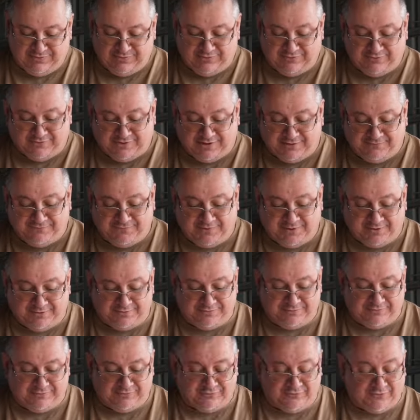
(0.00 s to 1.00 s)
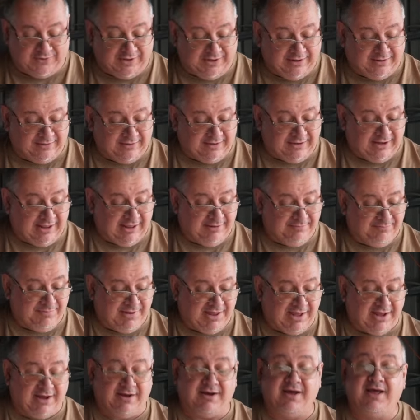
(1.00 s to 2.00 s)
12 volt, 300 amp
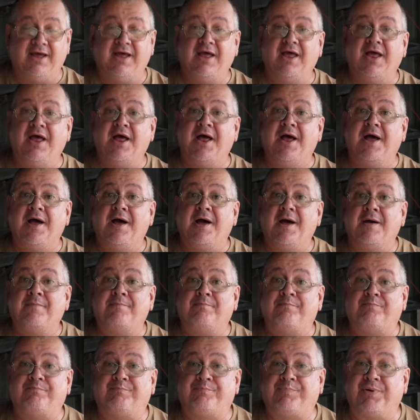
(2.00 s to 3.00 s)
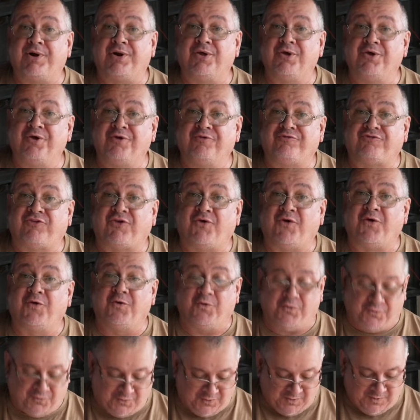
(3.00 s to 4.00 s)
hour,
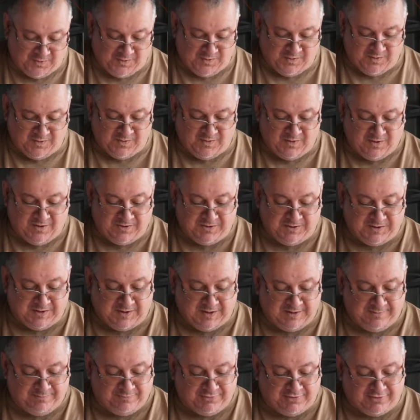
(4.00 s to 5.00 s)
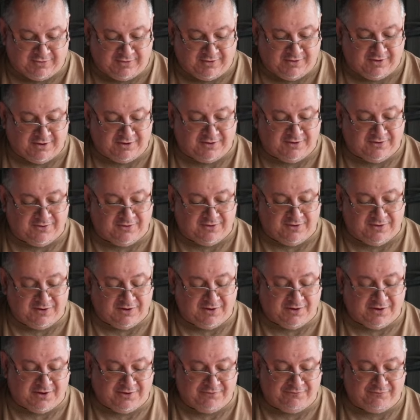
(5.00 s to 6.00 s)
Bluetooth Deep Cycle
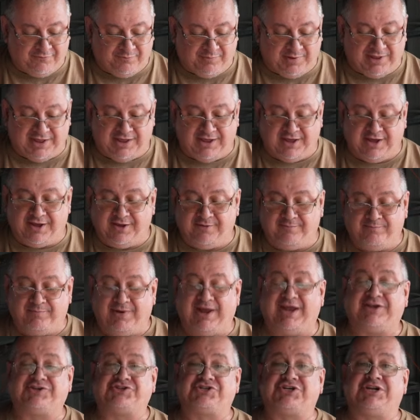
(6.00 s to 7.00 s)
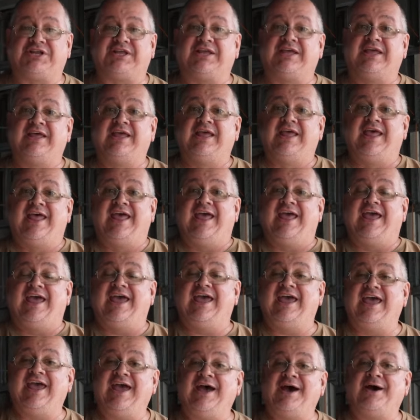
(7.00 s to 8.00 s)
LiFePO battery.
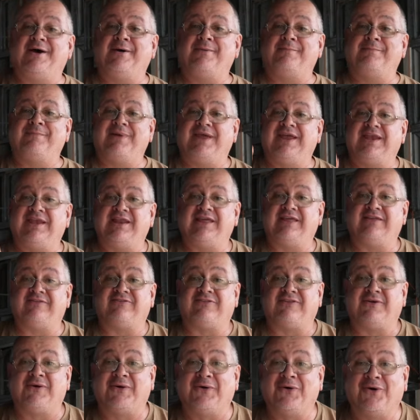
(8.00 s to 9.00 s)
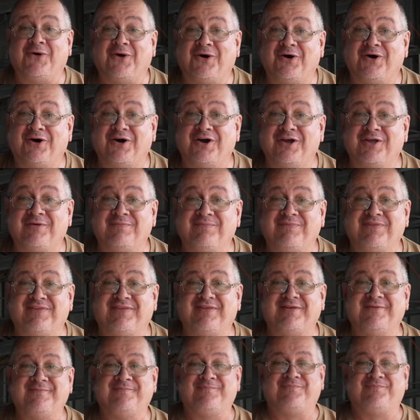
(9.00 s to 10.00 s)
How many times